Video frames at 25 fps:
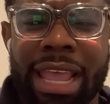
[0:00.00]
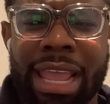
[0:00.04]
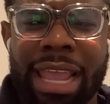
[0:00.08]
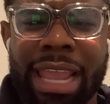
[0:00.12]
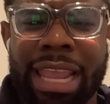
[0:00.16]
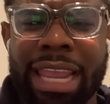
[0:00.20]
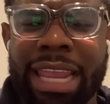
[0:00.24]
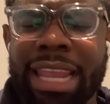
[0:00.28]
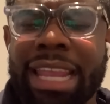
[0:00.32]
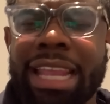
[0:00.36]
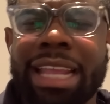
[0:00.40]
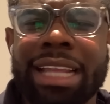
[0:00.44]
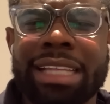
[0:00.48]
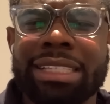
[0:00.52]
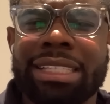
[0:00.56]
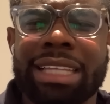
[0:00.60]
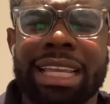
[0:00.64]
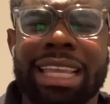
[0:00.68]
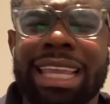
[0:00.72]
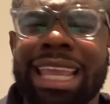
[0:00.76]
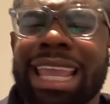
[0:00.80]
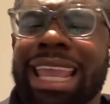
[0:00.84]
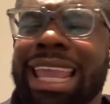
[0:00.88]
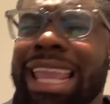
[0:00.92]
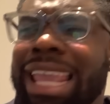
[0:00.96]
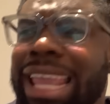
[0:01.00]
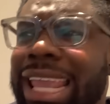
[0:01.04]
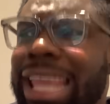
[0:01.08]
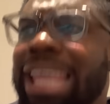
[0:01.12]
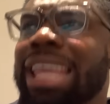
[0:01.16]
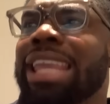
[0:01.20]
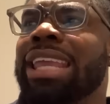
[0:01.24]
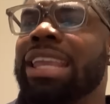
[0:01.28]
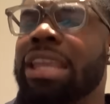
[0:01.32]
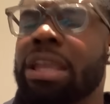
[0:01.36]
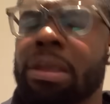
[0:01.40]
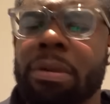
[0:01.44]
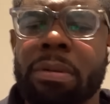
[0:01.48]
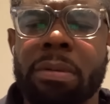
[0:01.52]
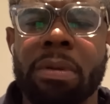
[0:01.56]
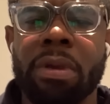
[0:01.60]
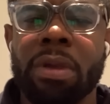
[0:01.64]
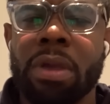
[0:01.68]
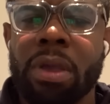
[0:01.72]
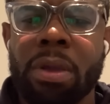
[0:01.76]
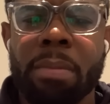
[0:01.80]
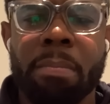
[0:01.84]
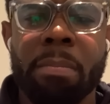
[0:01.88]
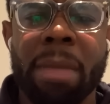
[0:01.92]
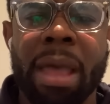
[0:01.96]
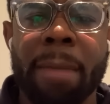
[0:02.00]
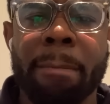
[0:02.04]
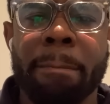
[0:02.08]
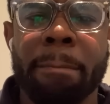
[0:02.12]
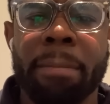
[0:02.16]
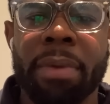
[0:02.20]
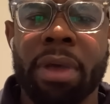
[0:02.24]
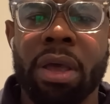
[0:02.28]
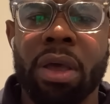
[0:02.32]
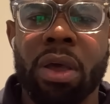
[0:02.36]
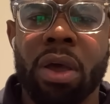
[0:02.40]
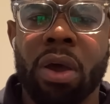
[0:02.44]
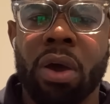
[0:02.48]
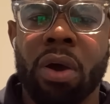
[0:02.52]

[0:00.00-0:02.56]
He is a key member